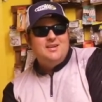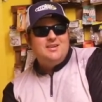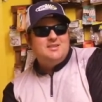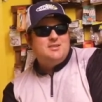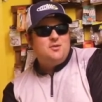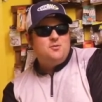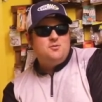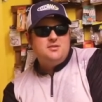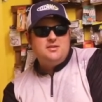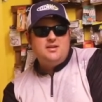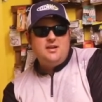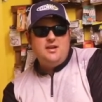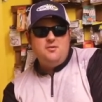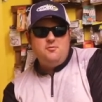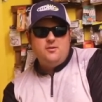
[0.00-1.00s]
So
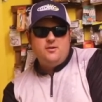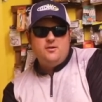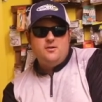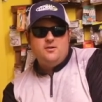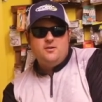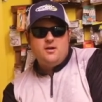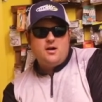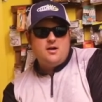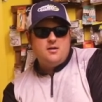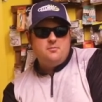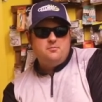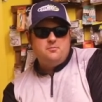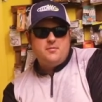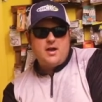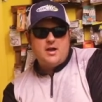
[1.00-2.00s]
today we're
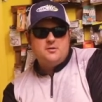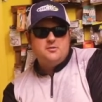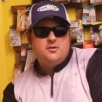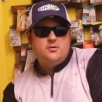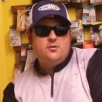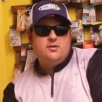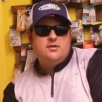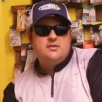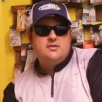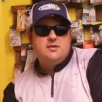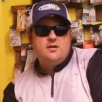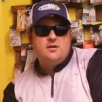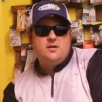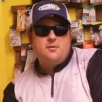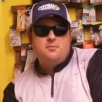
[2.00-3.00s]
actually going to
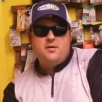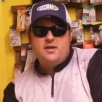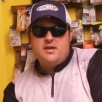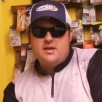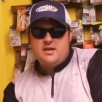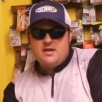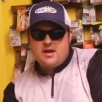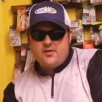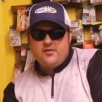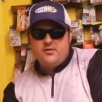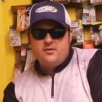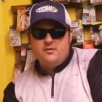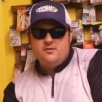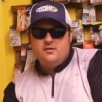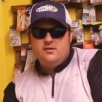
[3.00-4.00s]
start up
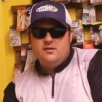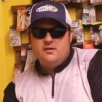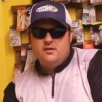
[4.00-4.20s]
another